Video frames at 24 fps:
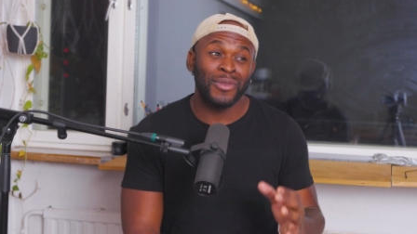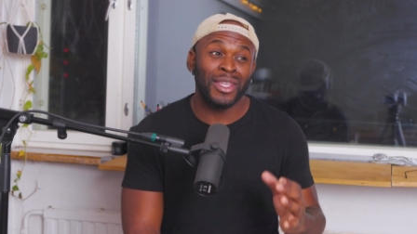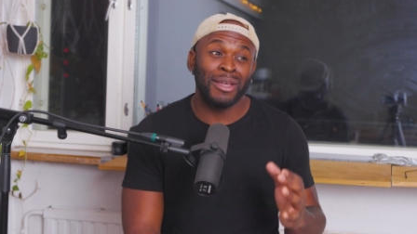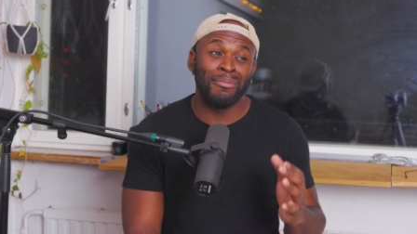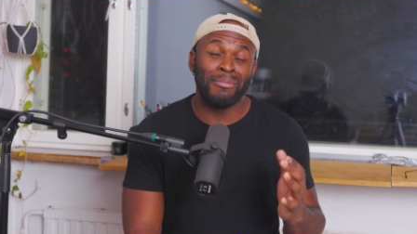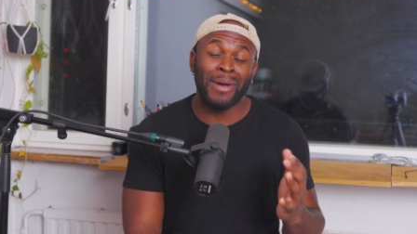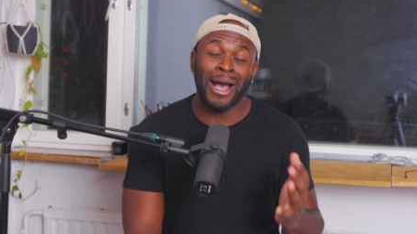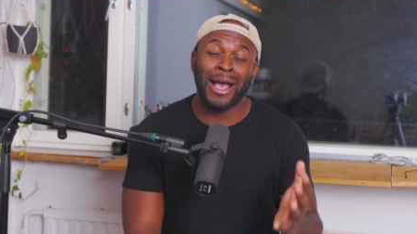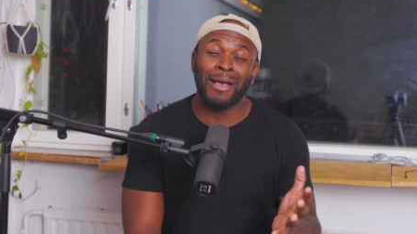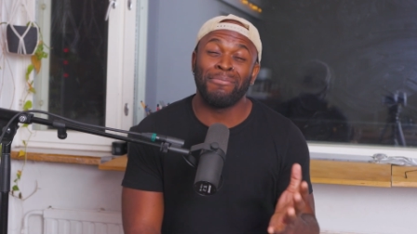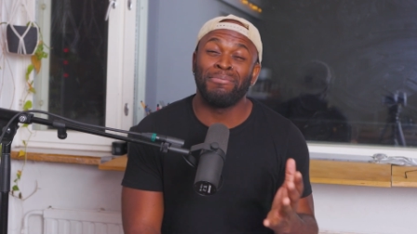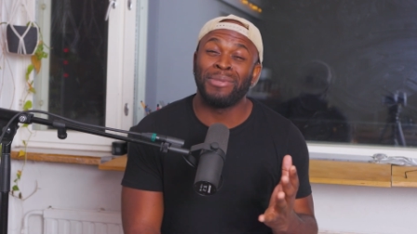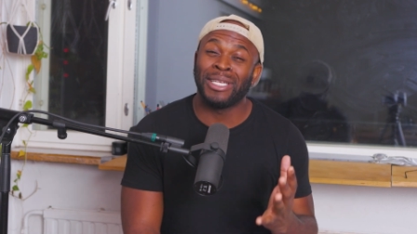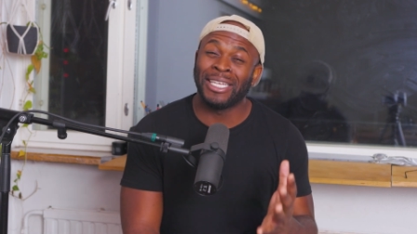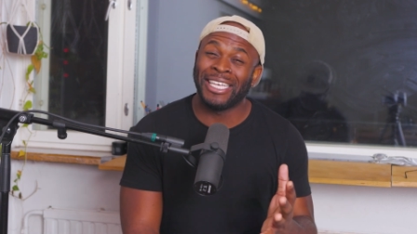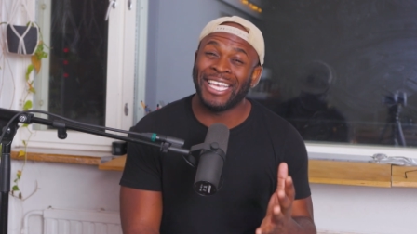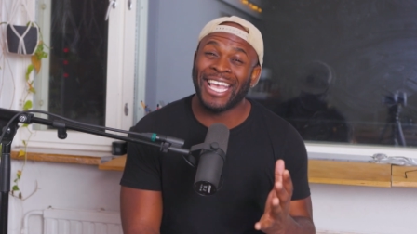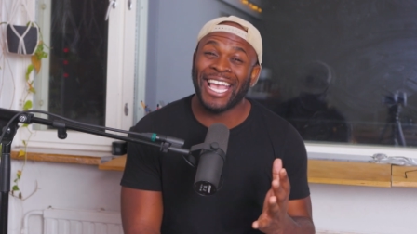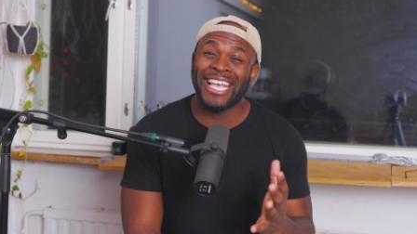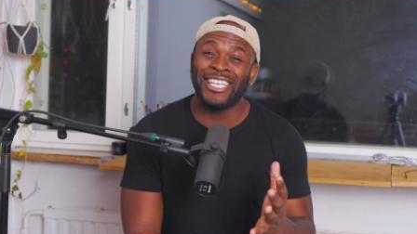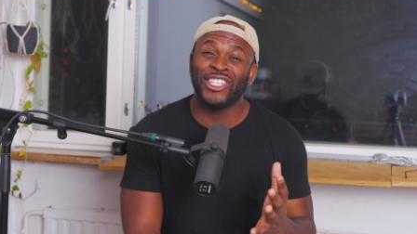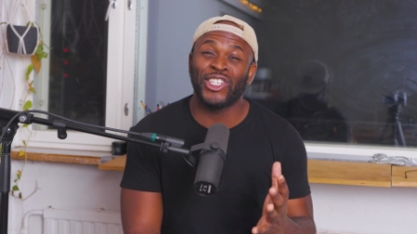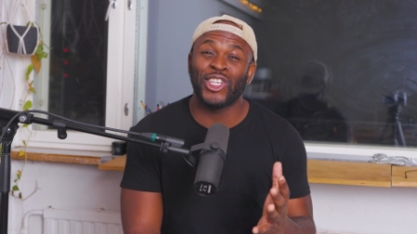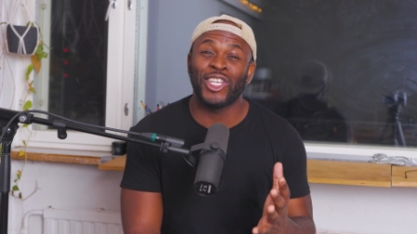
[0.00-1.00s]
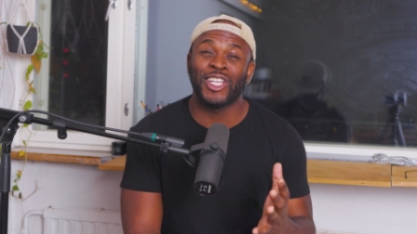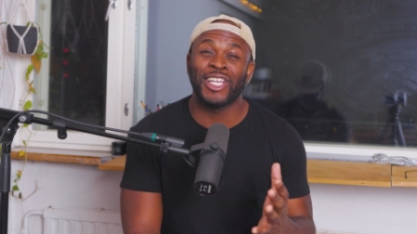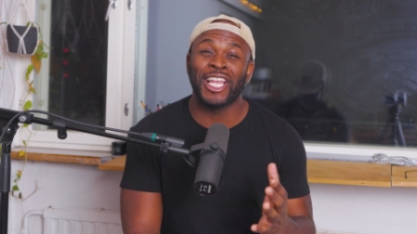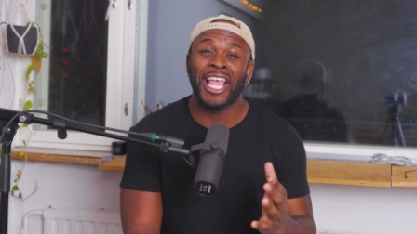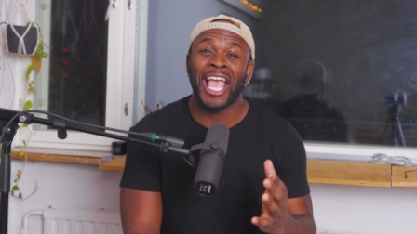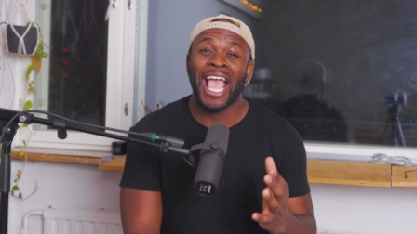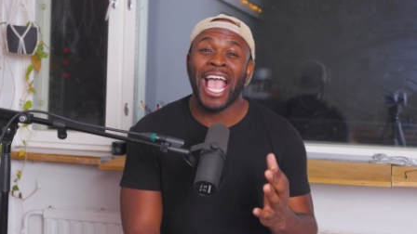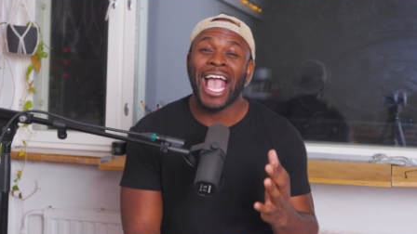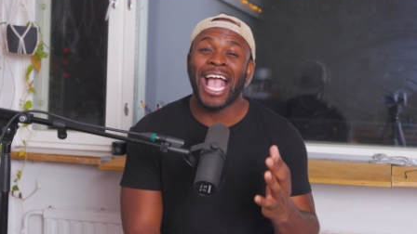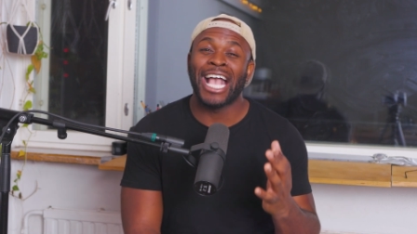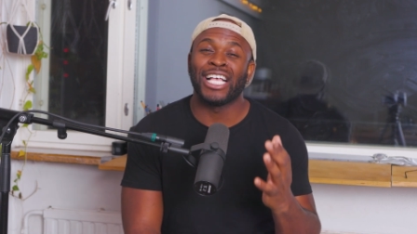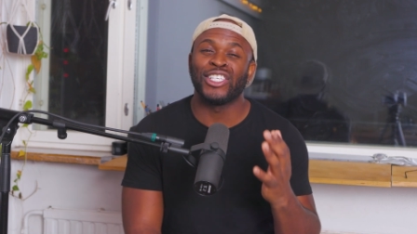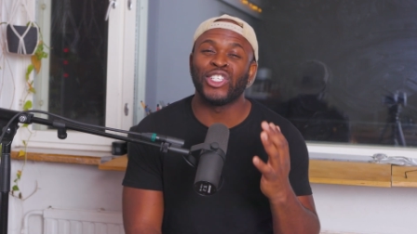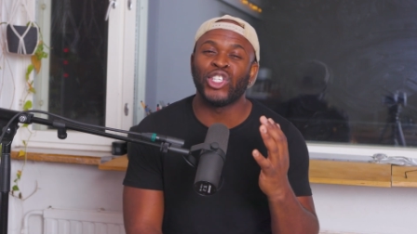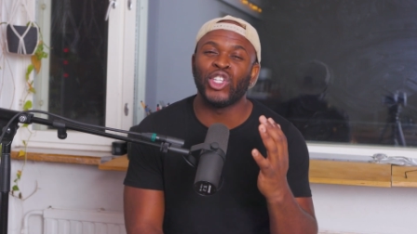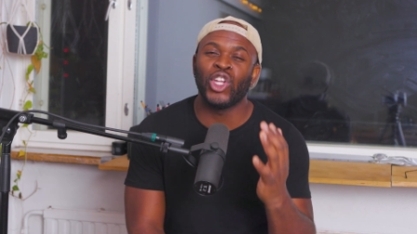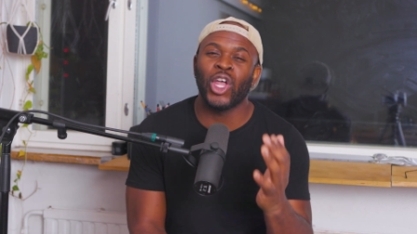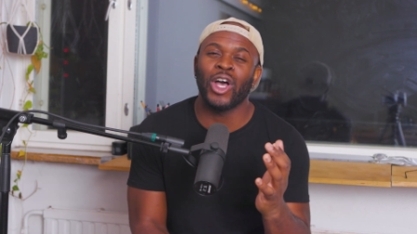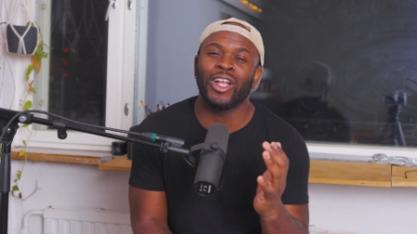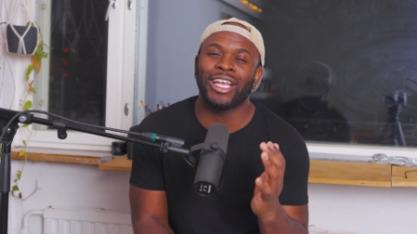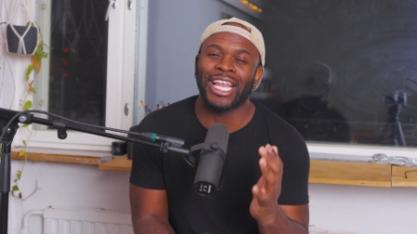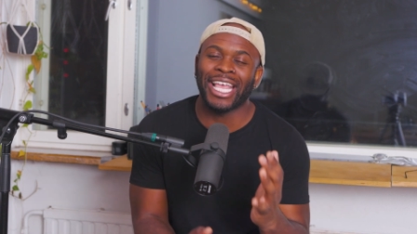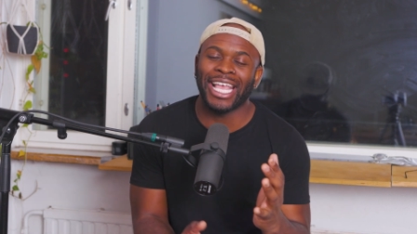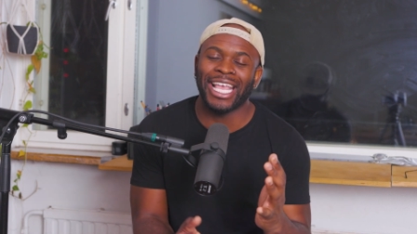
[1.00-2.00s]
my application has
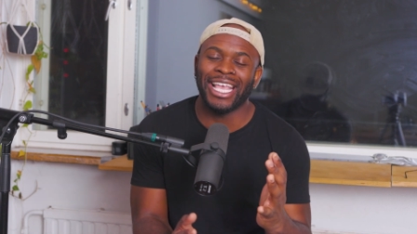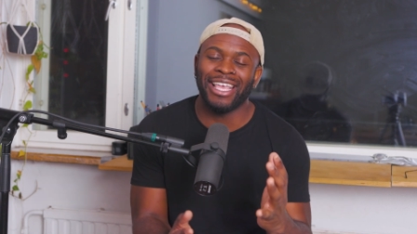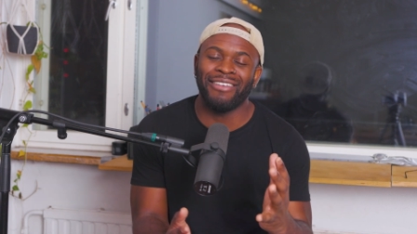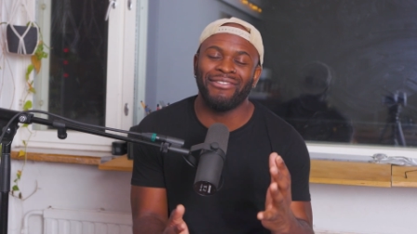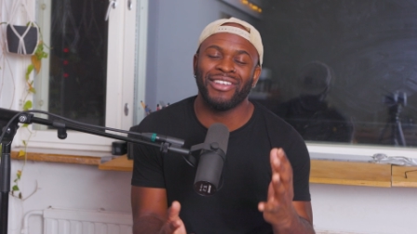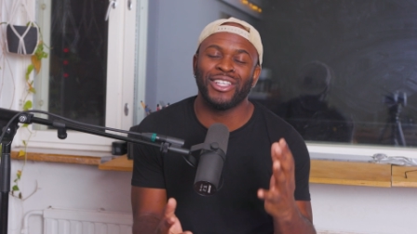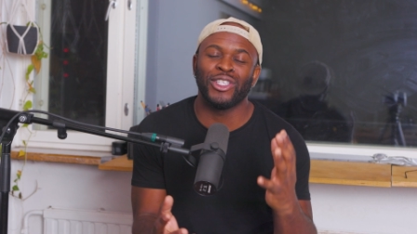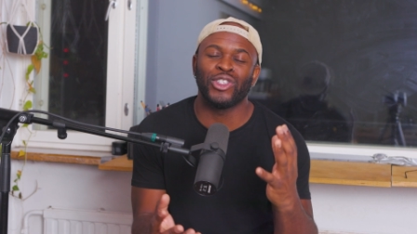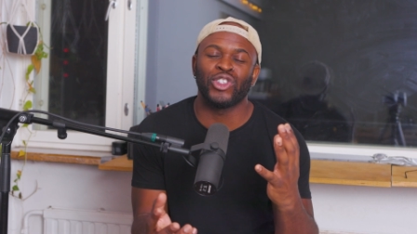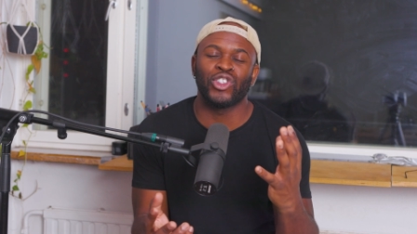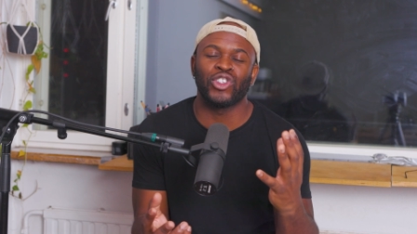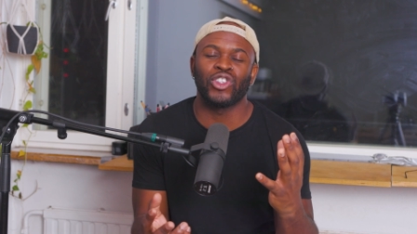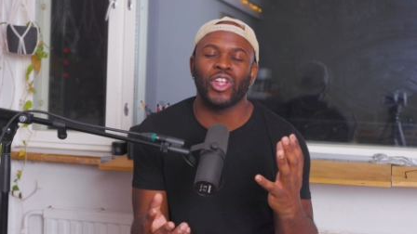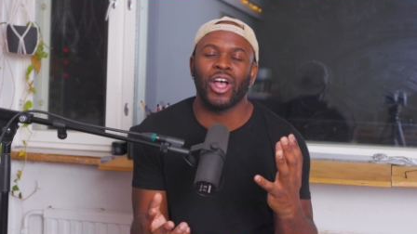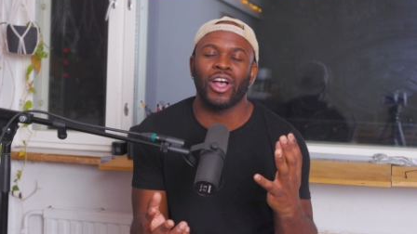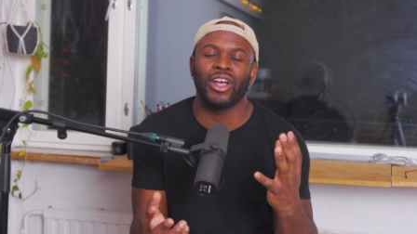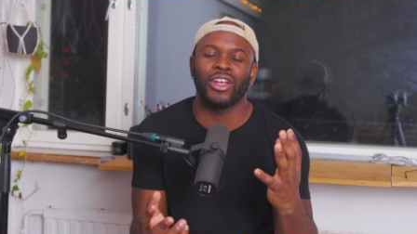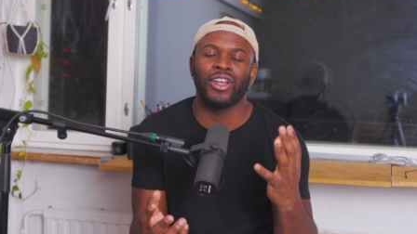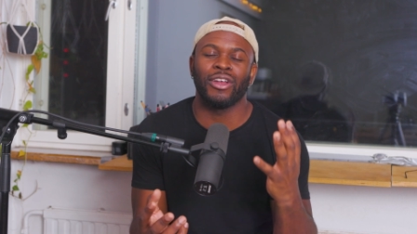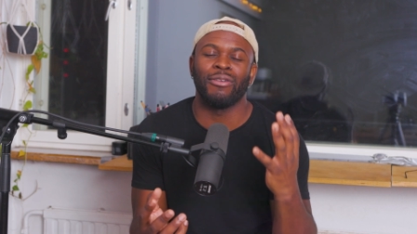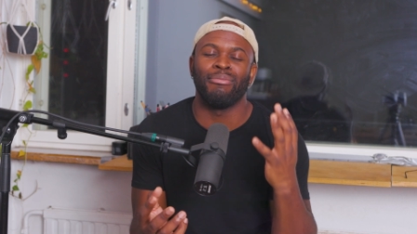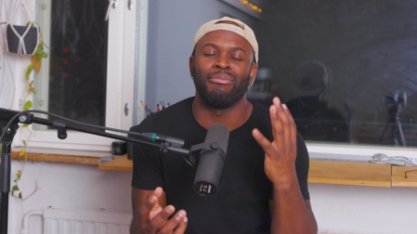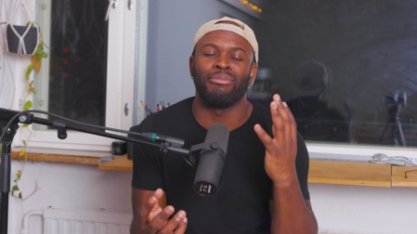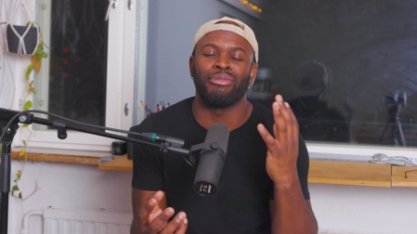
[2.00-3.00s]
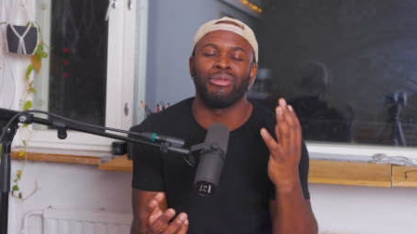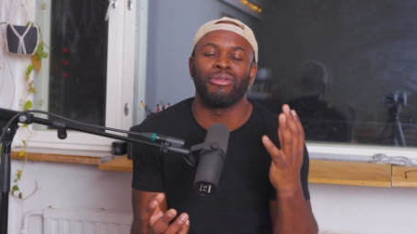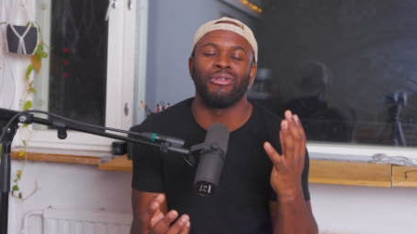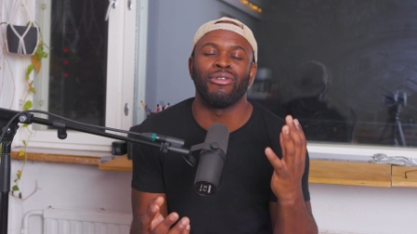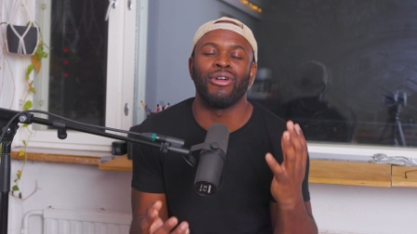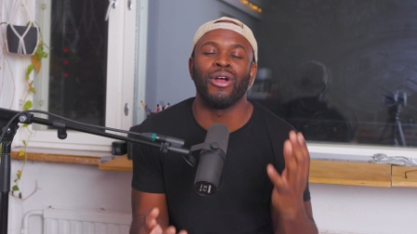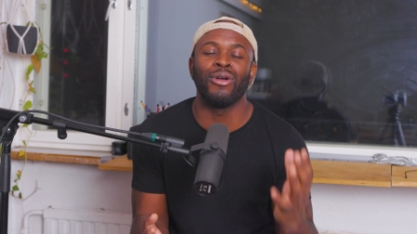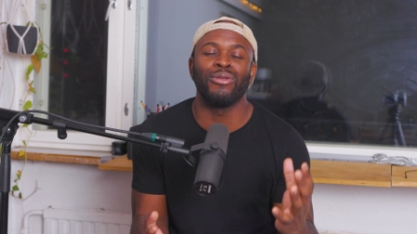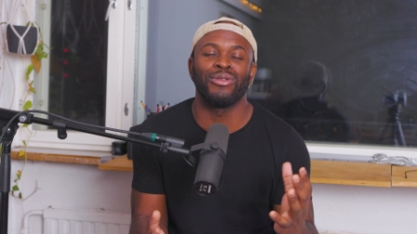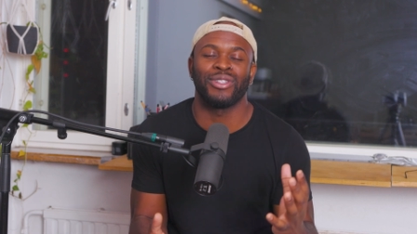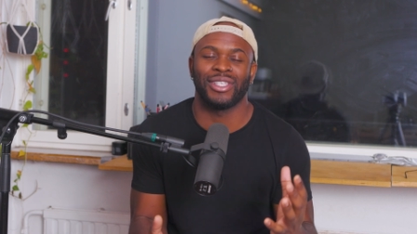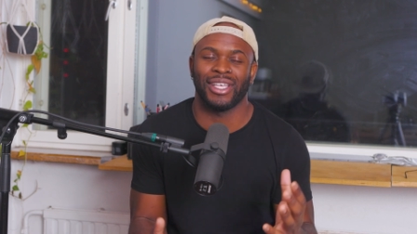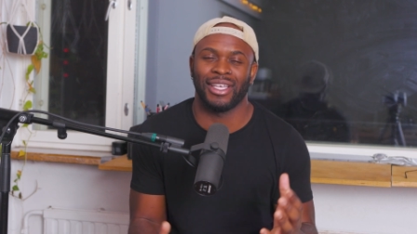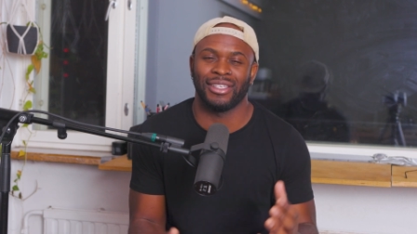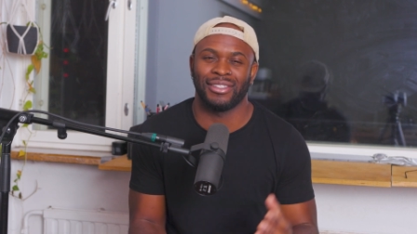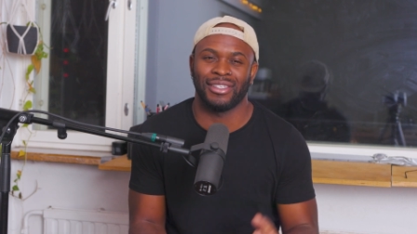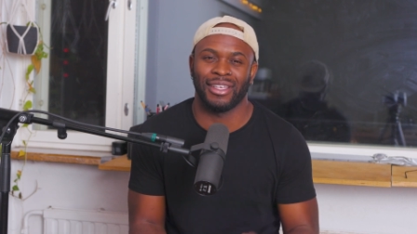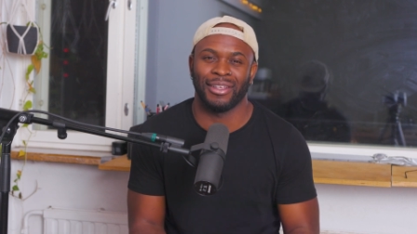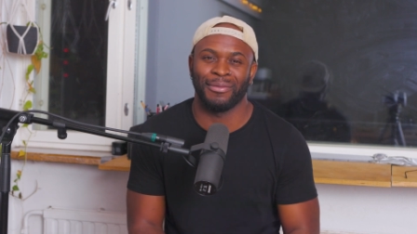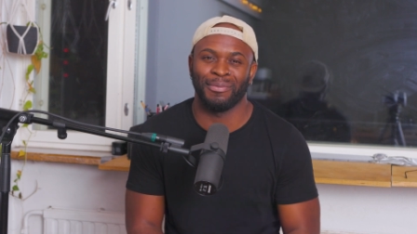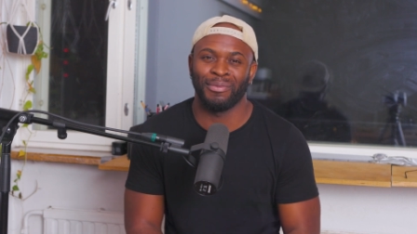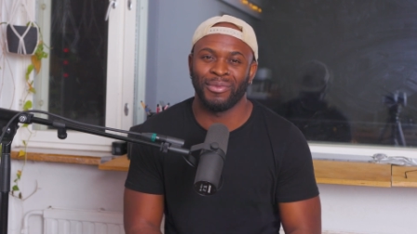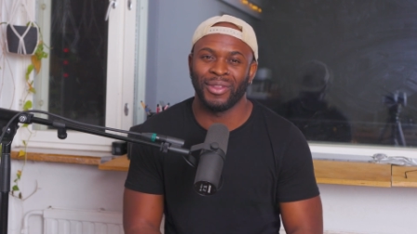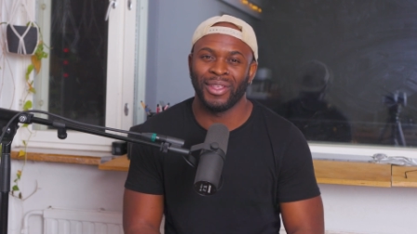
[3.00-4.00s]
not even started
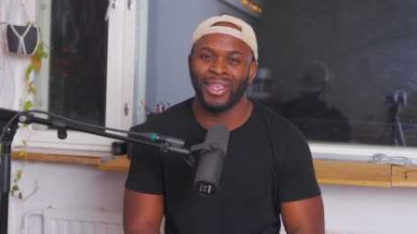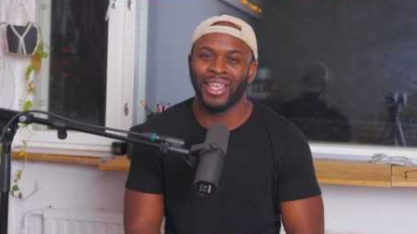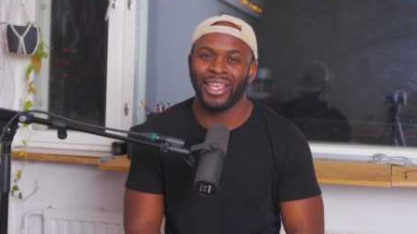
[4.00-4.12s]
processing.